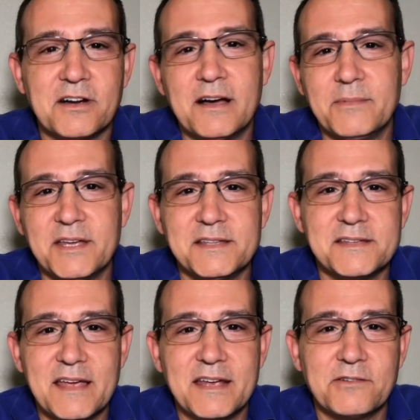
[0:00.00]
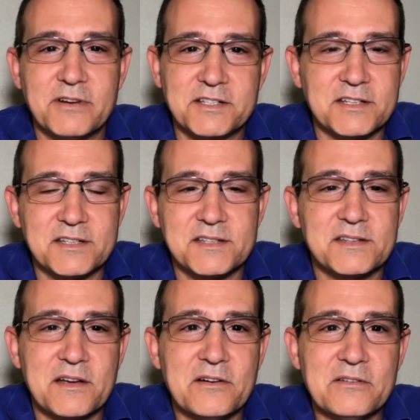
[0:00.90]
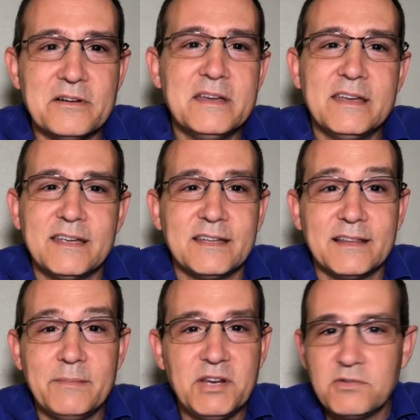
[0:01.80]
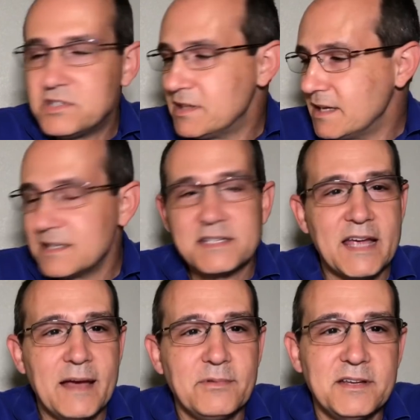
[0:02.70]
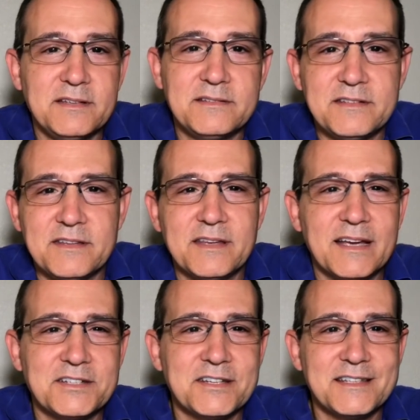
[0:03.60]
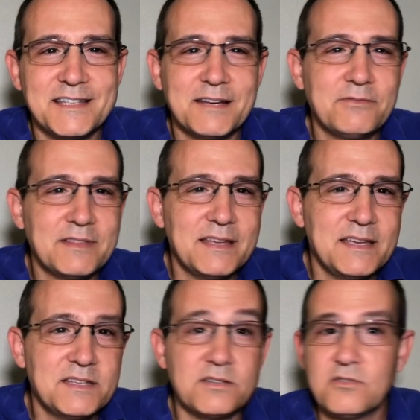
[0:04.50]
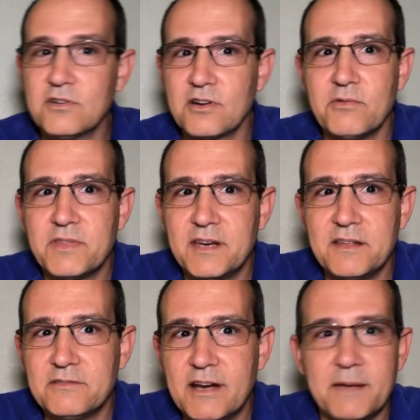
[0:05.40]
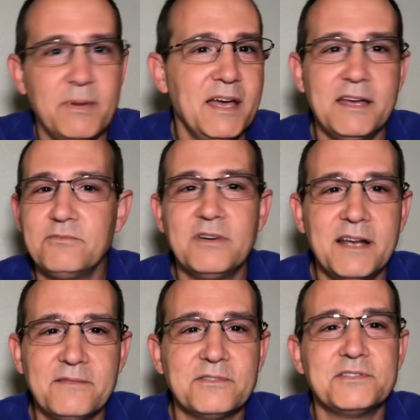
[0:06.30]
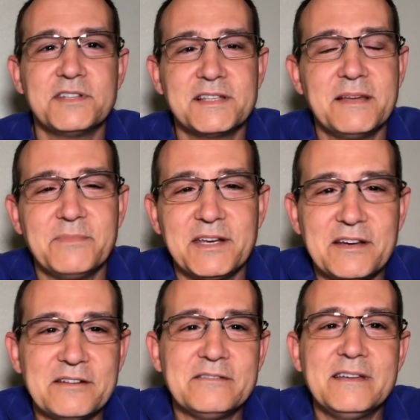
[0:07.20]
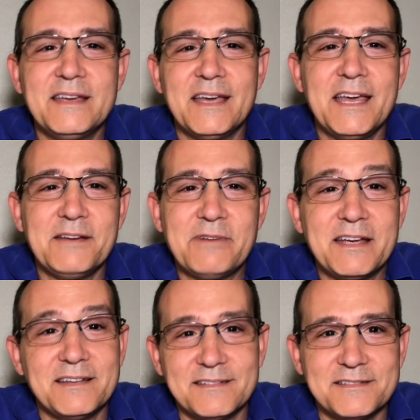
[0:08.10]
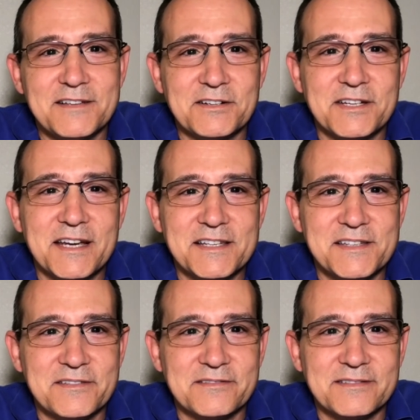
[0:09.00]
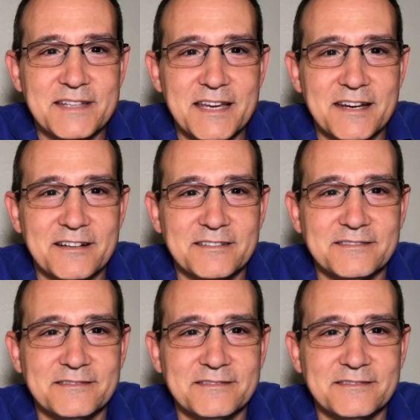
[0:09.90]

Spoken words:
comments and questions, so let me know what you think of this tablet. Do you think I should stick with this or go with another iPad? Whatever, just let me know. Anyway, talk to you guys soon. Take care.